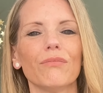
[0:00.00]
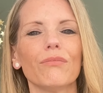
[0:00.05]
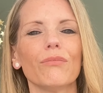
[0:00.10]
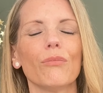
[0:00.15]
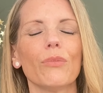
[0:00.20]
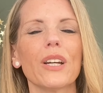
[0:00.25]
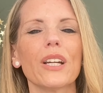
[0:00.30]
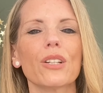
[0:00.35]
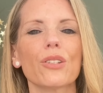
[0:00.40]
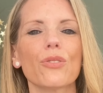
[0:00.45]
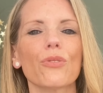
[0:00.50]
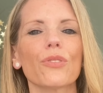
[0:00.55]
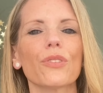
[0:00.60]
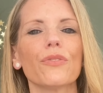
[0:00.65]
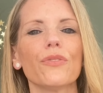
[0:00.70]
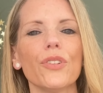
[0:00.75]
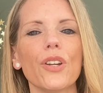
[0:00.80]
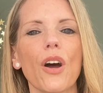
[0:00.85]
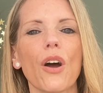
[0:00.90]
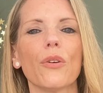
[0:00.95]
we sort
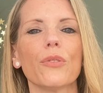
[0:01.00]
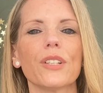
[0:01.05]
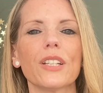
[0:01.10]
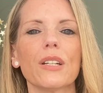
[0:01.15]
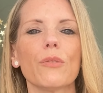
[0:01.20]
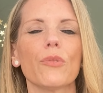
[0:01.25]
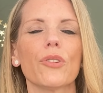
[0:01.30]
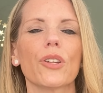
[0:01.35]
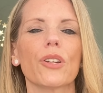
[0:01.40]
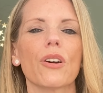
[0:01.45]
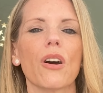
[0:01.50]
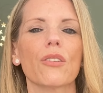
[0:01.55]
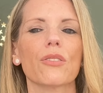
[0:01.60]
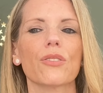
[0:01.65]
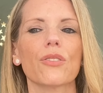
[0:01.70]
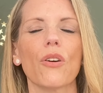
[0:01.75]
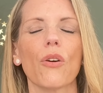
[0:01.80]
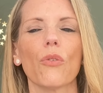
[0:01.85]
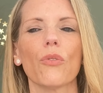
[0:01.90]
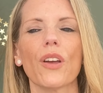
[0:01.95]
of know deep within our
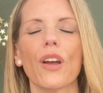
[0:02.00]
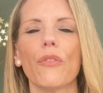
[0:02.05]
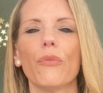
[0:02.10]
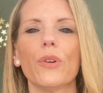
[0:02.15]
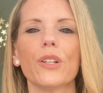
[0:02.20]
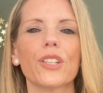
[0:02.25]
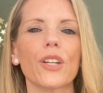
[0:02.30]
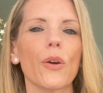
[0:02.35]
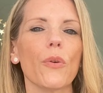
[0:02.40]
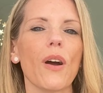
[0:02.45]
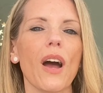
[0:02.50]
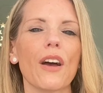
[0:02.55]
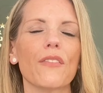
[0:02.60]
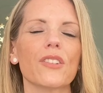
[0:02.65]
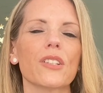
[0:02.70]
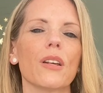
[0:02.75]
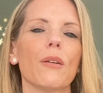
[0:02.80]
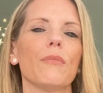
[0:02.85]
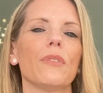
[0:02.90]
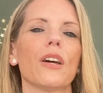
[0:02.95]
soul that if we don't have
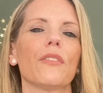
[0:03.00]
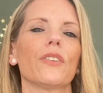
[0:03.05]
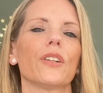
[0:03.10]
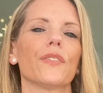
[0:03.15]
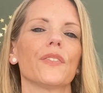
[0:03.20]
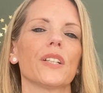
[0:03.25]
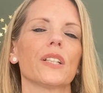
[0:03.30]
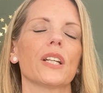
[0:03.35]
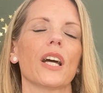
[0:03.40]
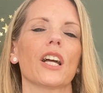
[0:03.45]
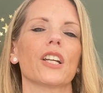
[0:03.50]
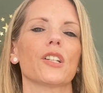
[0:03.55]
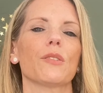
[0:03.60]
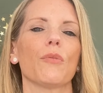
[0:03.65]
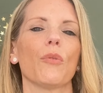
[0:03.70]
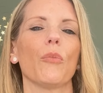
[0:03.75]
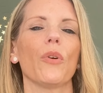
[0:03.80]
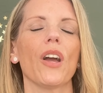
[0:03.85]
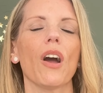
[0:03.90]
some level of detachment,